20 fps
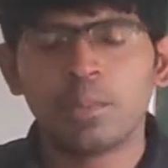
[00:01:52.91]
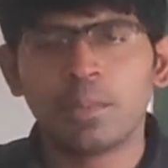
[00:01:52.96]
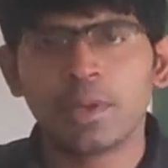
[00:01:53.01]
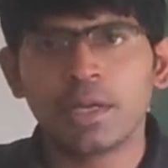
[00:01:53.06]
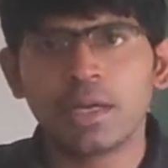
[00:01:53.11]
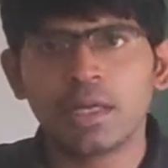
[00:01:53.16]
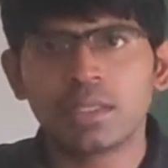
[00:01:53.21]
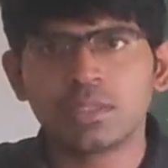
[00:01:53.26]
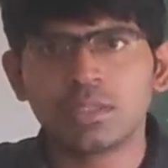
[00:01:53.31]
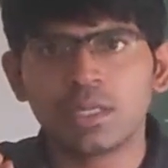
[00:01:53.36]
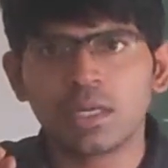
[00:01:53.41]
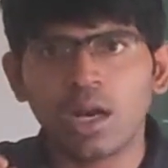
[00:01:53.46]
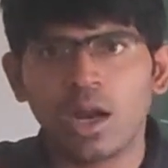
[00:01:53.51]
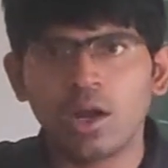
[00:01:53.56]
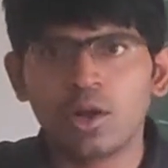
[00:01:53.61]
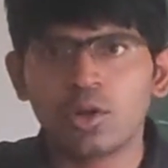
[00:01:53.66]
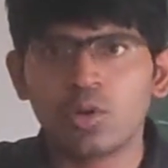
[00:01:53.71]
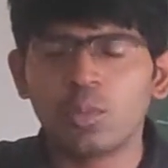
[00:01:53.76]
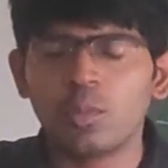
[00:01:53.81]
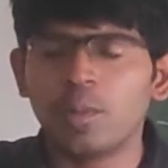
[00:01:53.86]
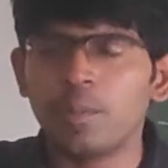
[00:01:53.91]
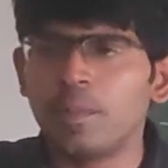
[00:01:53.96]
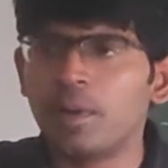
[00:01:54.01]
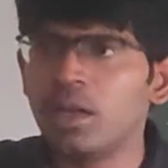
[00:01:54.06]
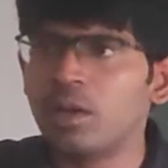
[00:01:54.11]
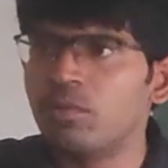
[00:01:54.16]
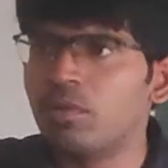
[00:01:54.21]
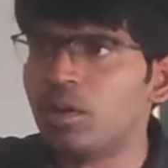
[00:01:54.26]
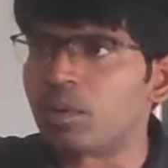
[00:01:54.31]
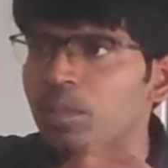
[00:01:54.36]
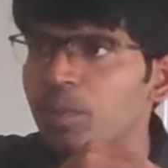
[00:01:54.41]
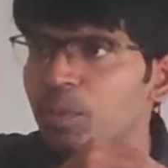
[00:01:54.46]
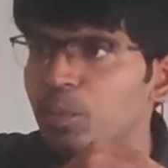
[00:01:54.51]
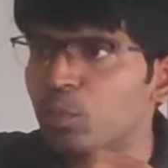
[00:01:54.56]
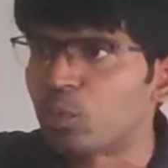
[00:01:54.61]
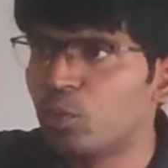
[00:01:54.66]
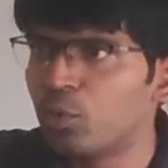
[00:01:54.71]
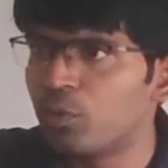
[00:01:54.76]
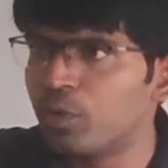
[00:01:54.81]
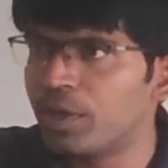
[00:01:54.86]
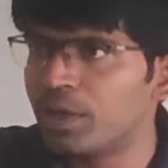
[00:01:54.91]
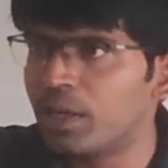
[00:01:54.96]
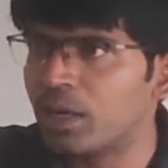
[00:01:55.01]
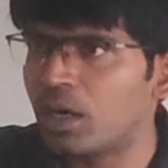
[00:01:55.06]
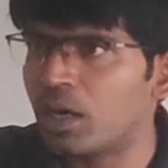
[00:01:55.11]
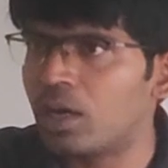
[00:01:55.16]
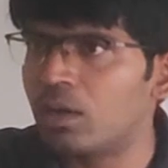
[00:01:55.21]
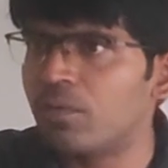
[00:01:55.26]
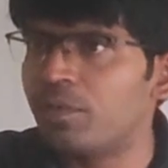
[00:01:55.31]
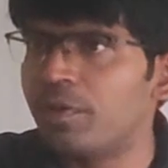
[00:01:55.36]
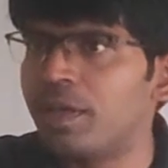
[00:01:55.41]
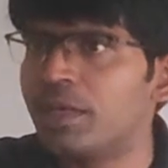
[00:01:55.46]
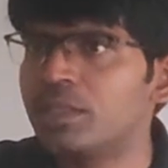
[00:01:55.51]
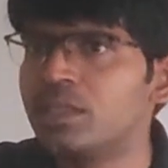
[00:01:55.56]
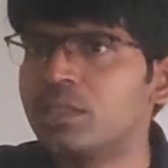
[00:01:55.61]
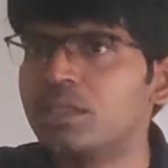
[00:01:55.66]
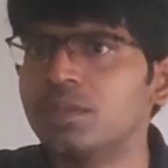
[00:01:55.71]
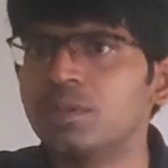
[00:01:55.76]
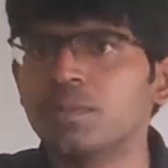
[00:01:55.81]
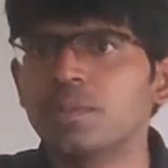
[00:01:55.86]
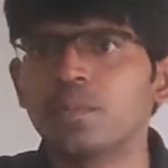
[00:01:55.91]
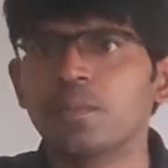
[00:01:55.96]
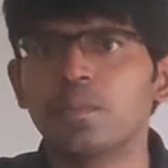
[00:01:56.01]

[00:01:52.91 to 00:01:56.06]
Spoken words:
because that automobile will be moving always.